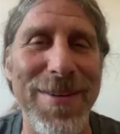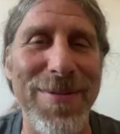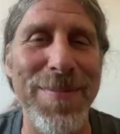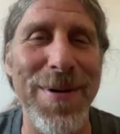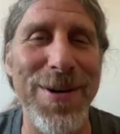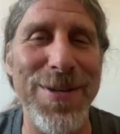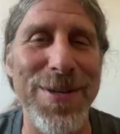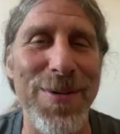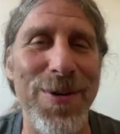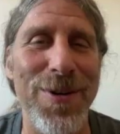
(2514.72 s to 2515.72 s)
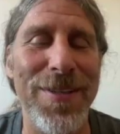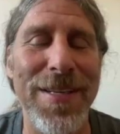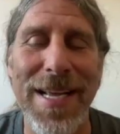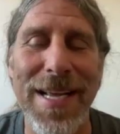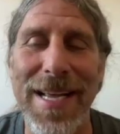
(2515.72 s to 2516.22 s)
different parts of the
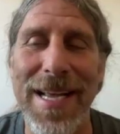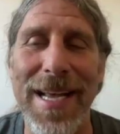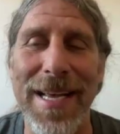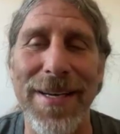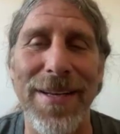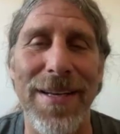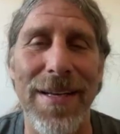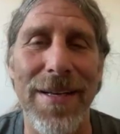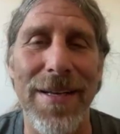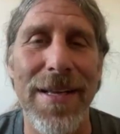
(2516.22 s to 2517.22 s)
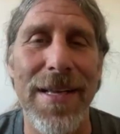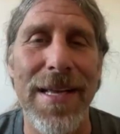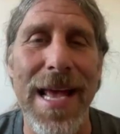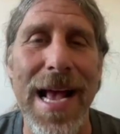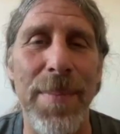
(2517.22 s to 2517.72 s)
world. And
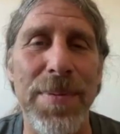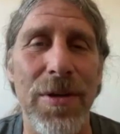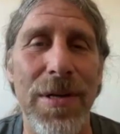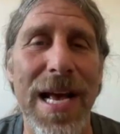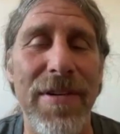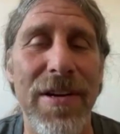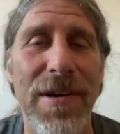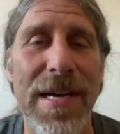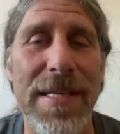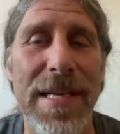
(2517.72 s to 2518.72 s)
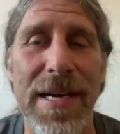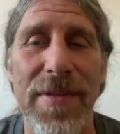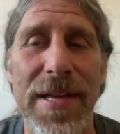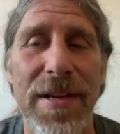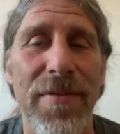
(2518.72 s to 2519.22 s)
absolutely have a great day.
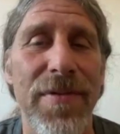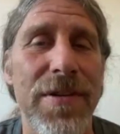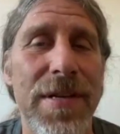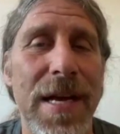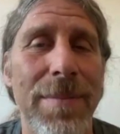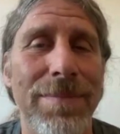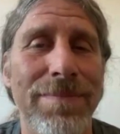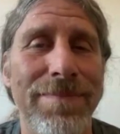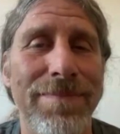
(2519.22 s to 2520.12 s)
And thank you for your time.